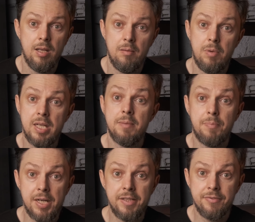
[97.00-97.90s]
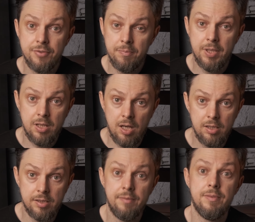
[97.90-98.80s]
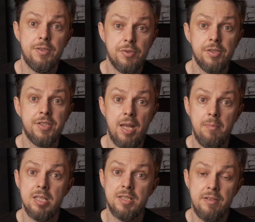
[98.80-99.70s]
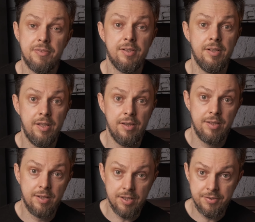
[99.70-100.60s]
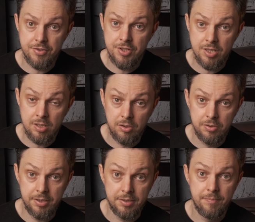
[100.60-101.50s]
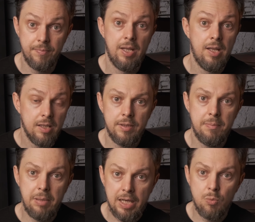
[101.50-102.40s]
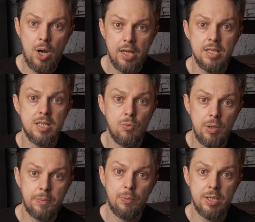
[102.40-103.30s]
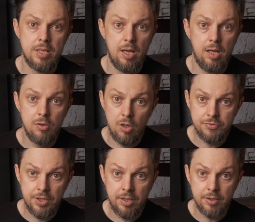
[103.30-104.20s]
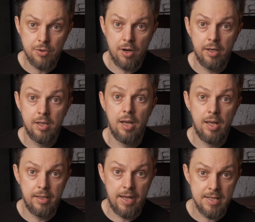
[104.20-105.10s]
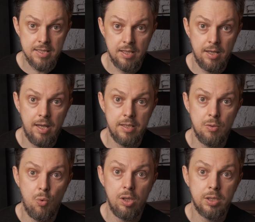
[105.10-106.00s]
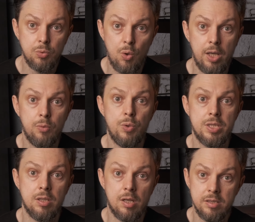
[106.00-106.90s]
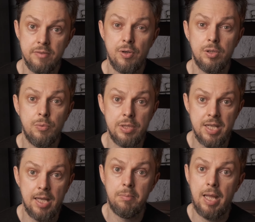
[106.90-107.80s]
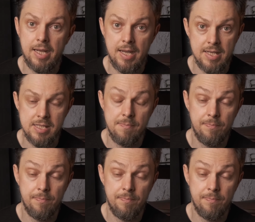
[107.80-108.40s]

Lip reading: But apart from the color, the turntables differ in the cartridges included. The black one is equipped with a Goldring Eroica LX and the walnut one with Orthophone Quintet Black S.